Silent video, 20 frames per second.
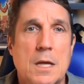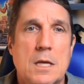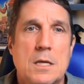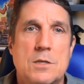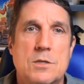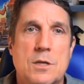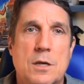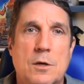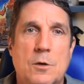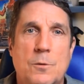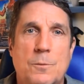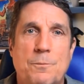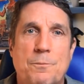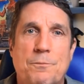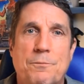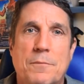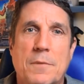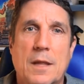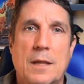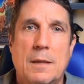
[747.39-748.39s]
So
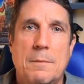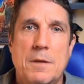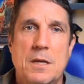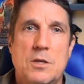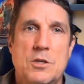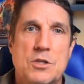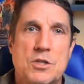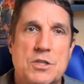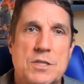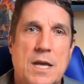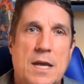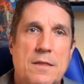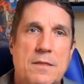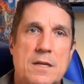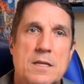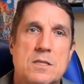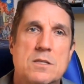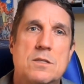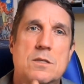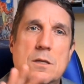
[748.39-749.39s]
let me just say
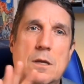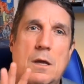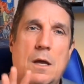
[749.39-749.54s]
this,